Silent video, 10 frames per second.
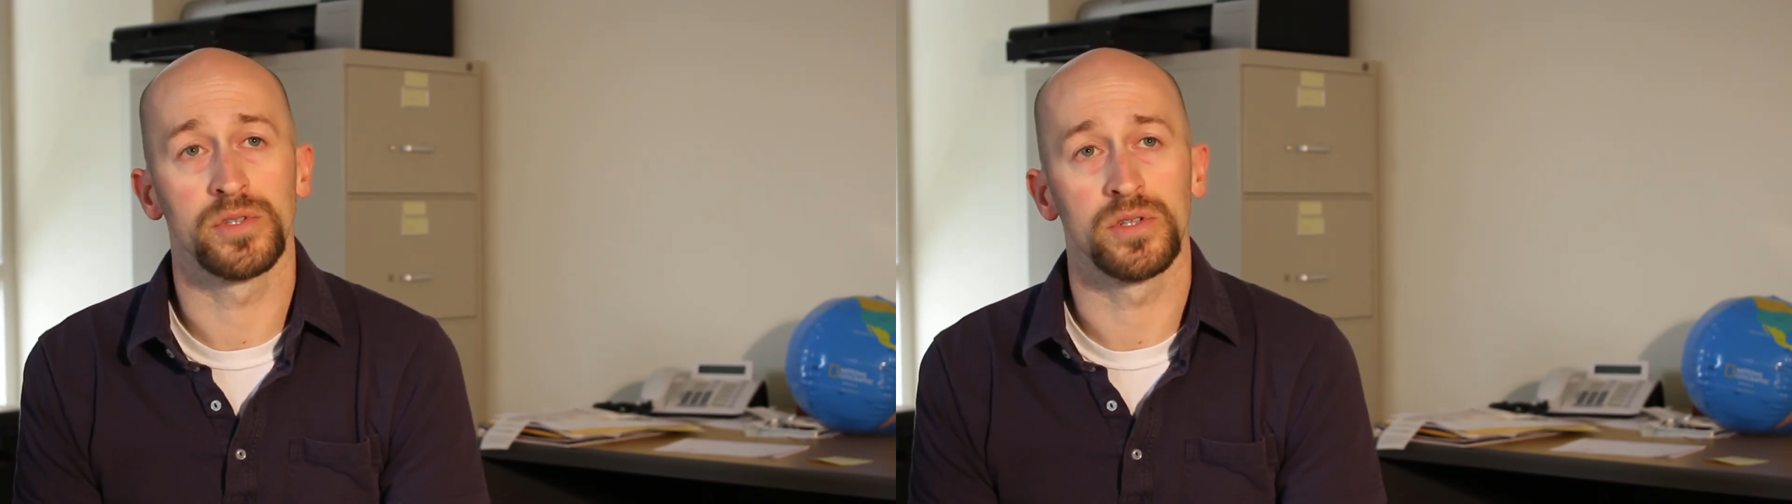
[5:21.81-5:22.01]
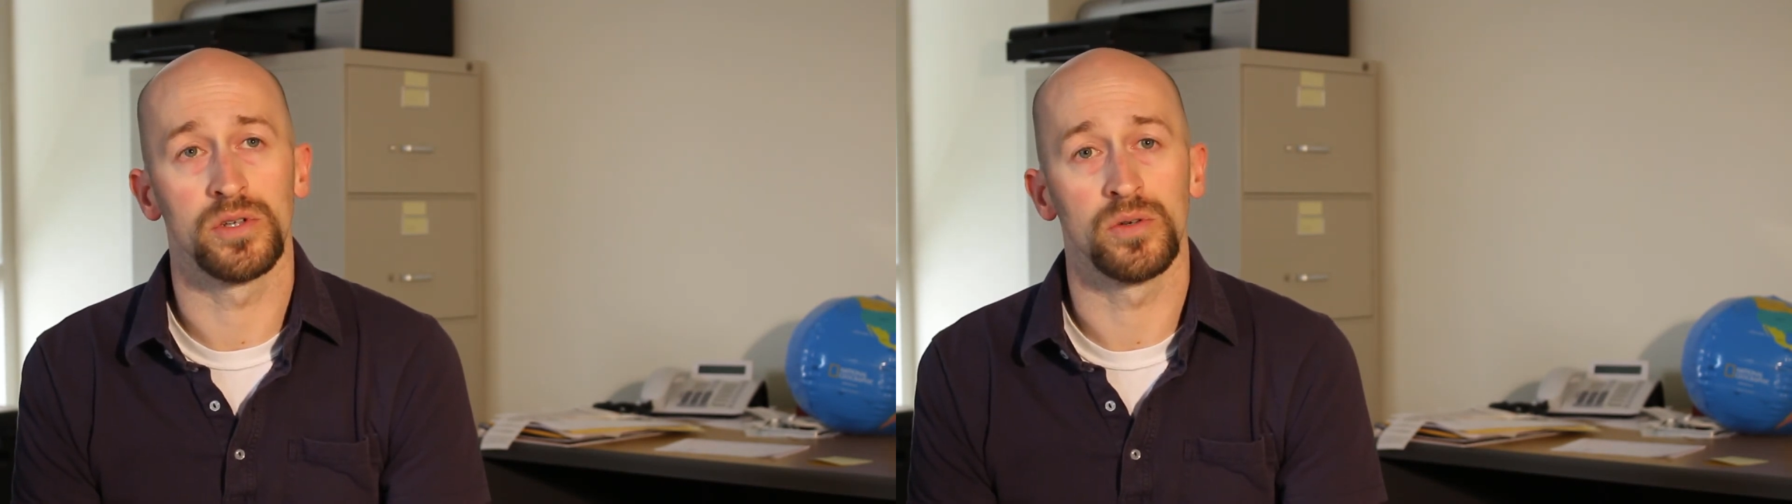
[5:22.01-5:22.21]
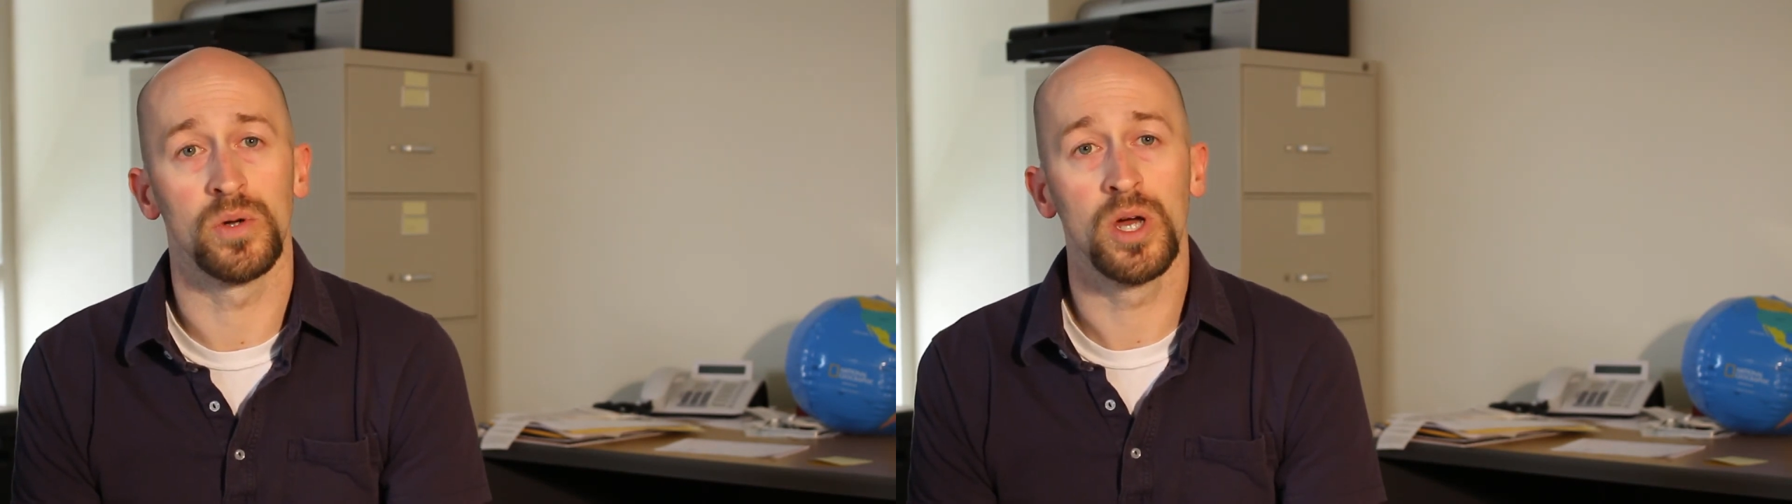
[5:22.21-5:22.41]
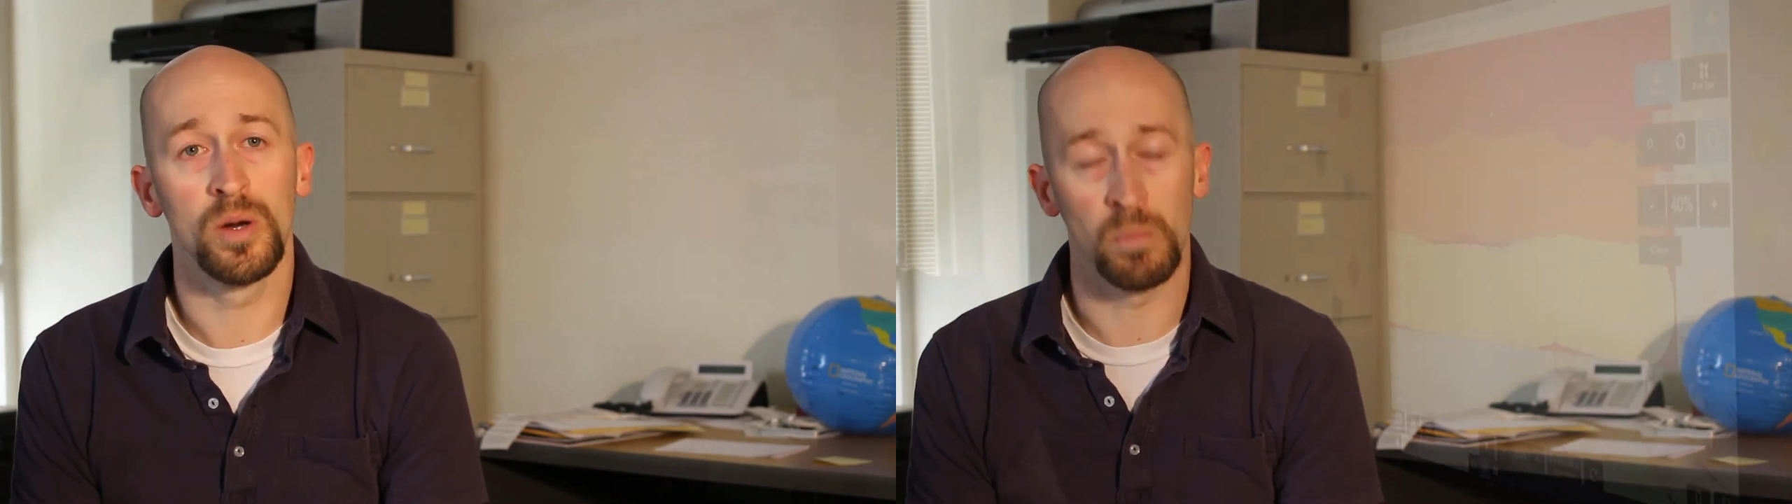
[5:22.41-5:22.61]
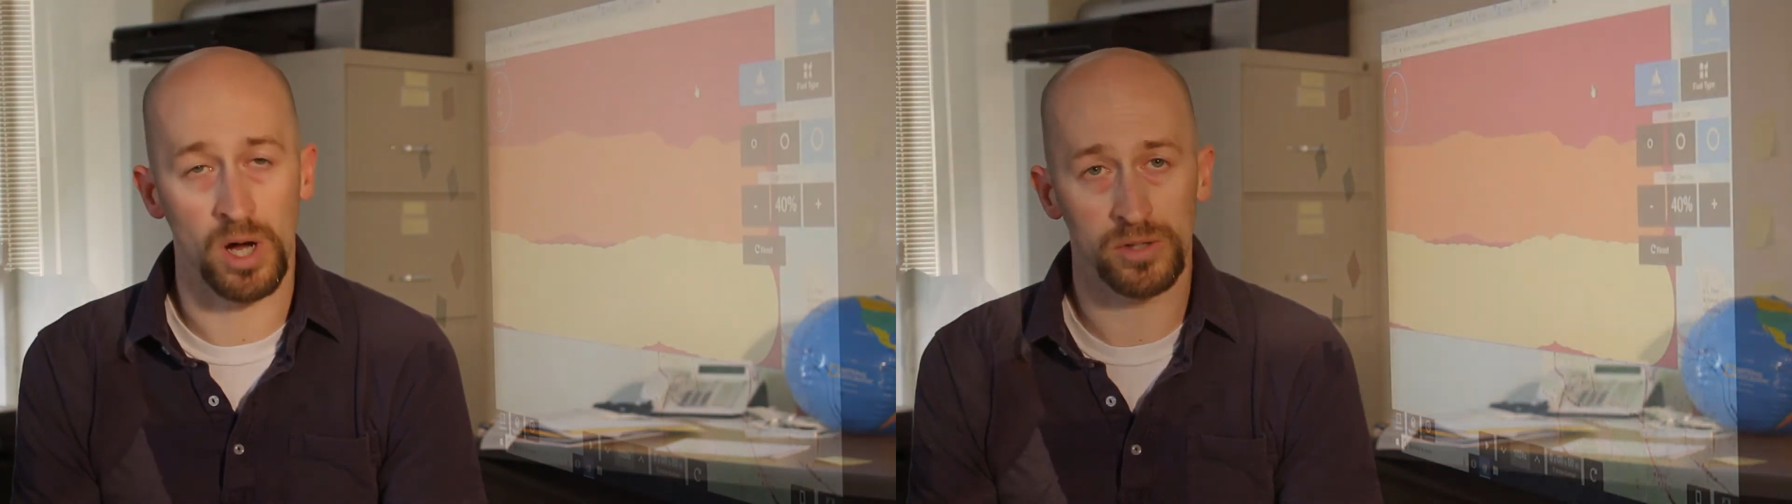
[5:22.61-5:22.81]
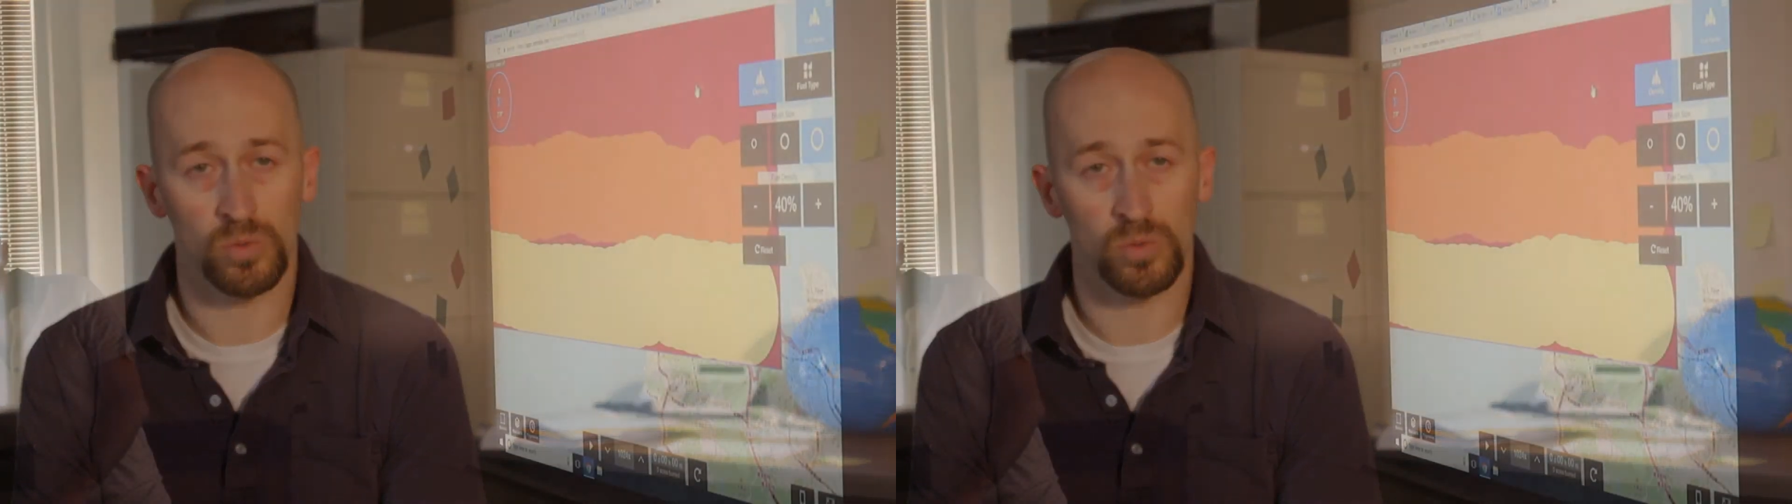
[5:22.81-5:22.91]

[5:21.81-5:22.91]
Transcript: to model